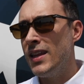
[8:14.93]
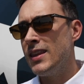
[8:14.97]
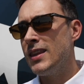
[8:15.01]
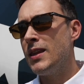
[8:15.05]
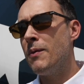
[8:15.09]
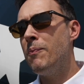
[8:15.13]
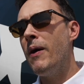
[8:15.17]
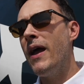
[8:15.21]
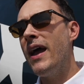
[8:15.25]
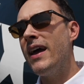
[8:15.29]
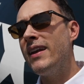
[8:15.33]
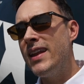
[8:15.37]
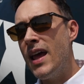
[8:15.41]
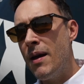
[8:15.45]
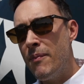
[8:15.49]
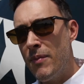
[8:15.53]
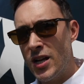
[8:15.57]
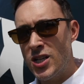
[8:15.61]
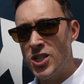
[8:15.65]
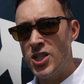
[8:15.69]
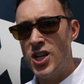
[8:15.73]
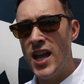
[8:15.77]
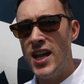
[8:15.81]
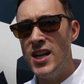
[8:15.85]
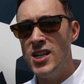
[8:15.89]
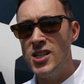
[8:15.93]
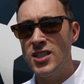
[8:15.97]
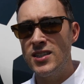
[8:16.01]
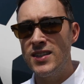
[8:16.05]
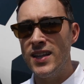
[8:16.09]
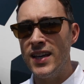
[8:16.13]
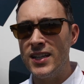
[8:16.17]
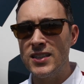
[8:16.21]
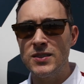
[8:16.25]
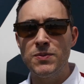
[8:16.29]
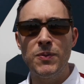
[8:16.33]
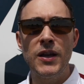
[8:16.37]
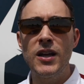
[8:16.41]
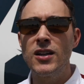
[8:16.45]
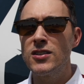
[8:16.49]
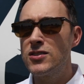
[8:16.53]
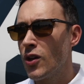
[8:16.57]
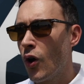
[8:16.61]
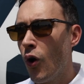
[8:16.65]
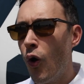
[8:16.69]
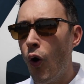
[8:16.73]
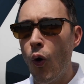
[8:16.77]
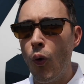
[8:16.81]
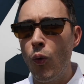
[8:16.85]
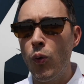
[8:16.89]
The pandemic changed things because
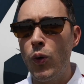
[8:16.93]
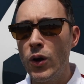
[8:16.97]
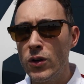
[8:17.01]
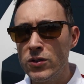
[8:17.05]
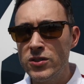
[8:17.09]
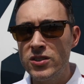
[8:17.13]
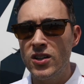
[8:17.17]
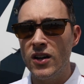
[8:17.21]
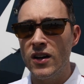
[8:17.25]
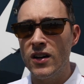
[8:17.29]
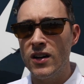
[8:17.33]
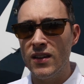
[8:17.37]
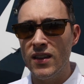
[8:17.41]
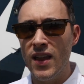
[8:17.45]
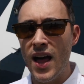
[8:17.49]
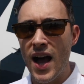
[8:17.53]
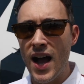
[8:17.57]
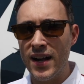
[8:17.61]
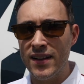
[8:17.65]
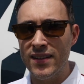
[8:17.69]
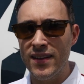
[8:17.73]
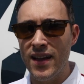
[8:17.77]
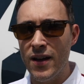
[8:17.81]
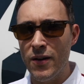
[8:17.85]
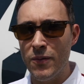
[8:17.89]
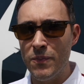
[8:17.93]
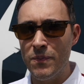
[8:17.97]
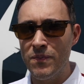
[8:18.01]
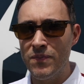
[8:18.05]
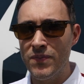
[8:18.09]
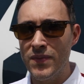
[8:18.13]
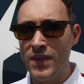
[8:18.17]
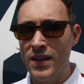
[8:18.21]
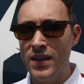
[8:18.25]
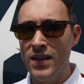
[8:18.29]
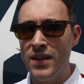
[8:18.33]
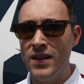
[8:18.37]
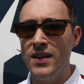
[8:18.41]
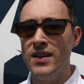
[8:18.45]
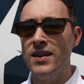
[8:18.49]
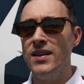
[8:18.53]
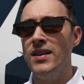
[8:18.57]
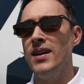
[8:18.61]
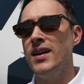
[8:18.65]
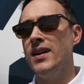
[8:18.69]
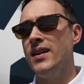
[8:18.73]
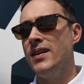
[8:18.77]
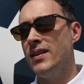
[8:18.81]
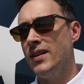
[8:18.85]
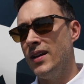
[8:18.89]
the whole world started to lock down.
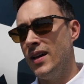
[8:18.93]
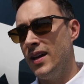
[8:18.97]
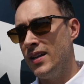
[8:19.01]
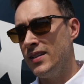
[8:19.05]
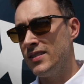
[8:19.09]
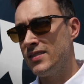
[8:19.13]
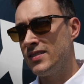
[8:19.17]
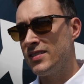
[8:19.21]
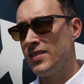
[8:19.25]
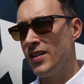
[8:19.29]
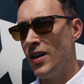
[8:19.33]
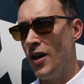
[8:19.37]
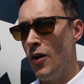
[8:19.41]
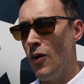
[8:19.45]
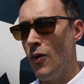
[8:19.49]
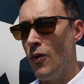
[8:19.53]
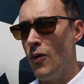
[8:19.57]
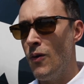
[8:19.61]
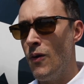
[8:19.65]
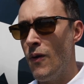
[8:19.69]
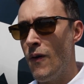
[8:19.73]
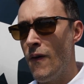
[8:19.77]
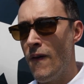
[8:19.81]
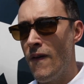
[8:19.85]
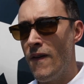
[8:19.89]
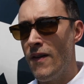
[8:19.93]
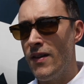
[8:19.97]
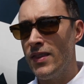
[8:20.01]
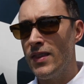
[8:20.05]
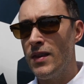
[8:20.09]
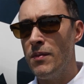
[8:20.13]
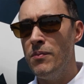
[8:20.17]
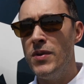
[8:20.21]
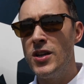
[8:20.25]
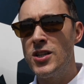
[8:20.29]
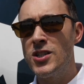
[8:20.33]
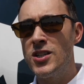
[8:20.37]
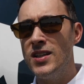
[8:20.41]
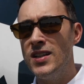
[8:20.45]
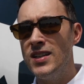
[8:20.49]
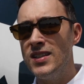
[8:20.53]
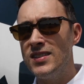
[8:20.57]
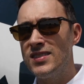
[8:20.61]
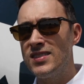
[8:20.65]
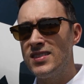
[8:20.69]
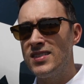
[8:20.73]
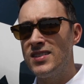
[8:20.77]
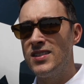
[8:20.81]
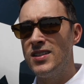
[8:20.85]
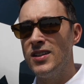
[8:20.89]
And so the mission is
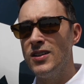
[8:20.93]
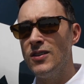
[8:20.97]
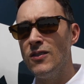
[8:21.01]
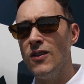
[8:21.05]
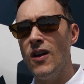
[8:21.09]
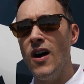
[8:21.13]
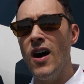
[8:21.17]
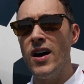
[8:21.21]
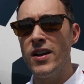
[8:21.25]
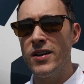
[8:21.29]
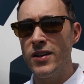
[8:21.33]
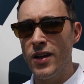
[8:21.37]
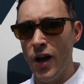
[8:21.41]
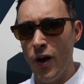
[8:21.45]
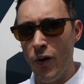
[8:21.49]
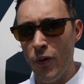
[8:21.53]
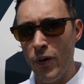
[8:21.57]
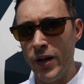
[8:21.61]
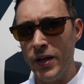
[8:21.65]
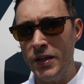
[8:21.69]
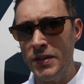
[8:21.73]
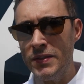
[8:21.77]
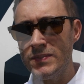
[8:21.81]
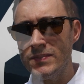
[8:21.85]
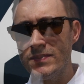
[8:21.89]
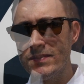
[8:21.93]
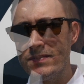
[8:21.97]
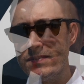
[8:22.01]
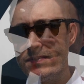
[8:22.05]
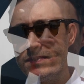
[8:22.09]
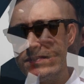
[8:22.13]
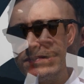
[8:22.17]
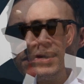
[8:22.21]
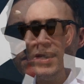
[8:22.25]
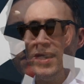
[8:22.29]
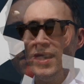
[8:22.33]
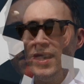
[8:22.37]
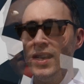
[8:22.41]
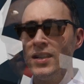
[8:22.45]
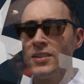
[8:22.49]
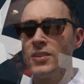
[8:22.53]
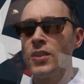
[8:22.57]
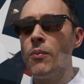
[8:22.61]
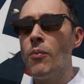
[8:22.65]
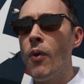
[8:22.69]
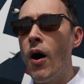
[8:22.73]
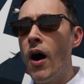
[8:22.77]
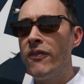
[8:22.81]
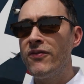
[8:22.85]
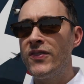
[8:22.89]
still ongoing. So
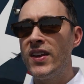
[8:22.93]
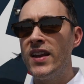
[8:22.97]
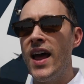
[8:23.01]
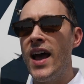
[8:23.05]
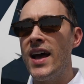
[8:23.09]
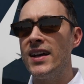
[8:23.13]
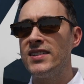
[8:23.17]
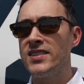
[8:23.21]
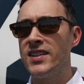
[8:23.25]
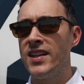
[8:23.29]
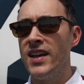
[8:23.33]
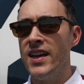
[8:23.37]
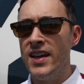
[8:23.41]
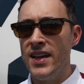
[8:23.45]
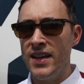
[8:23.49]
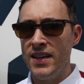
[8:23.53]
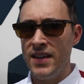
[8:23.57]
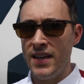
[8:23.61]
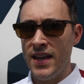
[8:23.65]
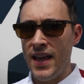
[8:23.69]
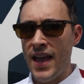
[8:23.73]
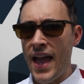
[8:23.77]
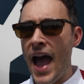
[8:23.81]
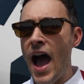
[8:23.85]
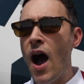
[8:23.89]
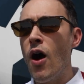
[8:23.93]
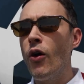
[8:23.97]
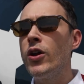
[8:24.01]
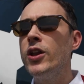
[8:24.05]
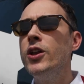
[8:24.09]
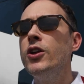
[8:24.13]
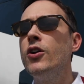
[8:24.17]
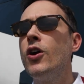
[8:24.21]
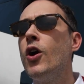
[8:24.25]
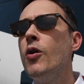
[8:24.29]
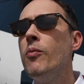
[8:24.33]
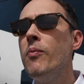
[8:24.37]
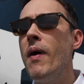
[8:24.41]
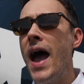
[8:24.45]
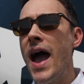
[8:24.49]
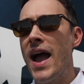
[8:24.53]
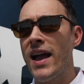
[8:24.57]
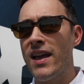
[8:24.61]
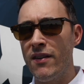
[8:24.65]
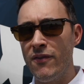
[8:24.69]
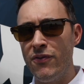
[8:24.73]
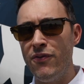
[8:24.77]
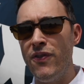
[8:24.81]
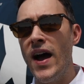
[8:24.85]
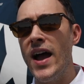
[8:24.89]
I'm often asked, how can you go back
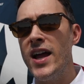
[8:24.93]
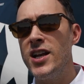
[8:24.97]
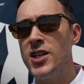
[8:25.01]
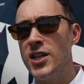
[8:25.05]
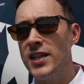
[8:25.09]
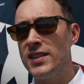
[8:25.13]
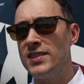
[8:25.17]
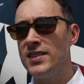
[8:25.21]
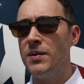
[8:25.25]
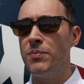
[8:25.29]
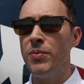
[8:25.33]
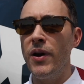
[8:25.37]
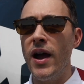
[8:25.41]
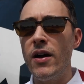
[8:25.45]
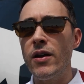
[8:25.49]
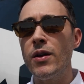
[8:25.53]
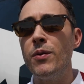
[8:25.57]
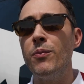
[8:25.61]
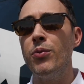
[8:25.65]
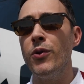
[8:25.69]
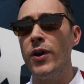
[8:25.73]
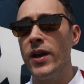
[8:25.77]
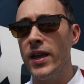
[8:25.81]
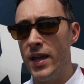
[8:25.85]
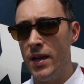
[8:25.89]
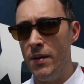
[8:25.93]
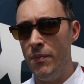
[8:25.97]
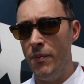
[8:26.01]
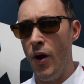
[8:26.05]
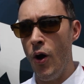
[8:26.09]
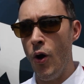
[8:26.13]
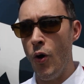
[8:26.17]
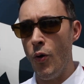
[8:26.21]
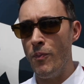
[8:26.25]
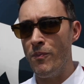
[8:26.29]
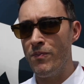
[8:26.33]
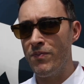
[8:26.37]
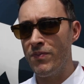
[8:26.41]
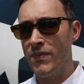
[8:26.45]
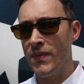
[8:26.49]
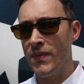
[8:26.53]
and find Jesse Brown and bring him home?